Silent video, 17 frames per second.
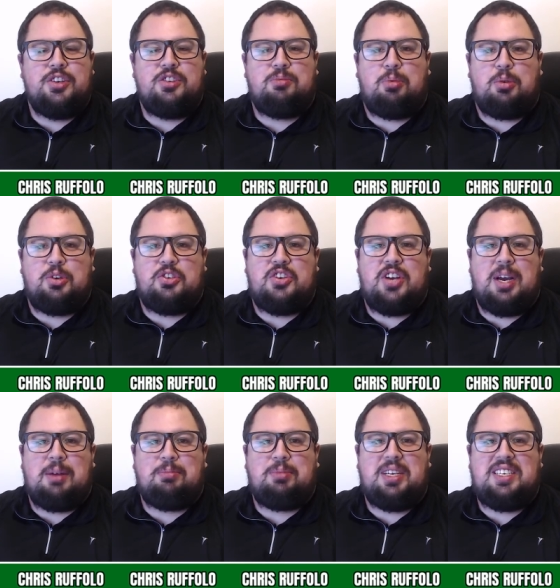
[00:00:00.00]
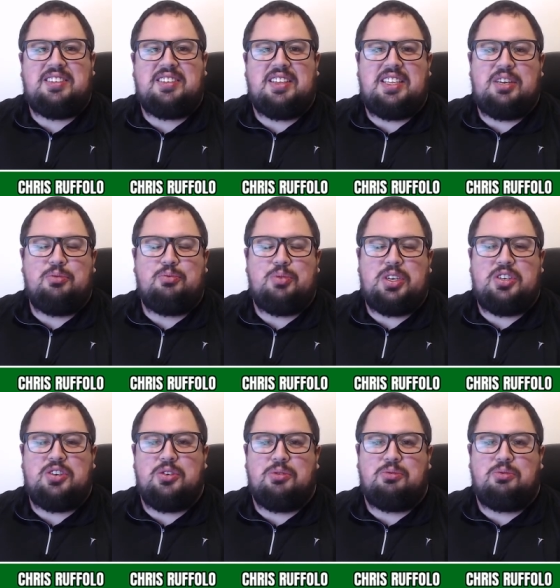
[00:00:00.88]
Sports Chat Place, the
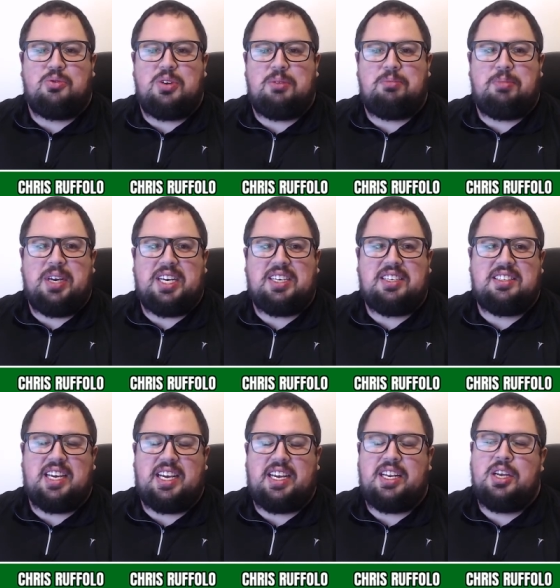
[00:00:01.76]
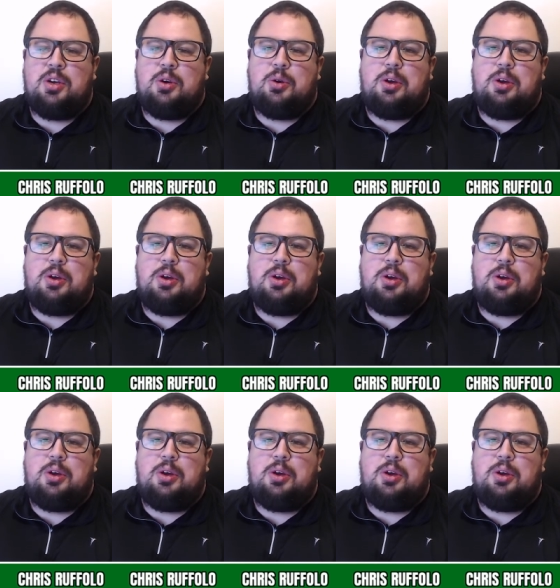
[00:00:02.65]
original free pick site.